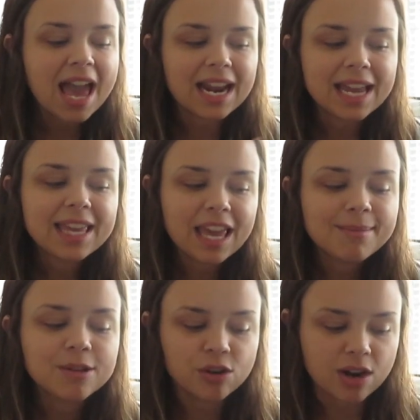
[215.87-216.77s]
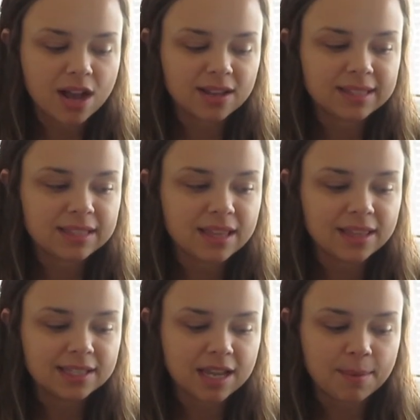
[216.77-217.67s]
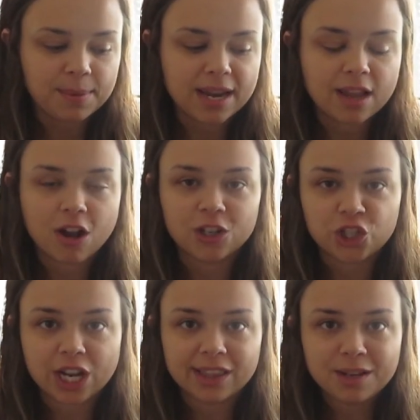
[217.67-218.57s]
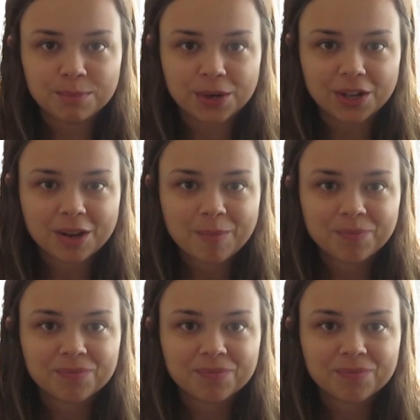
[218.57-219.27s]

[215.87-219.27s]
And I came across this company called Jade Lynn Brooke.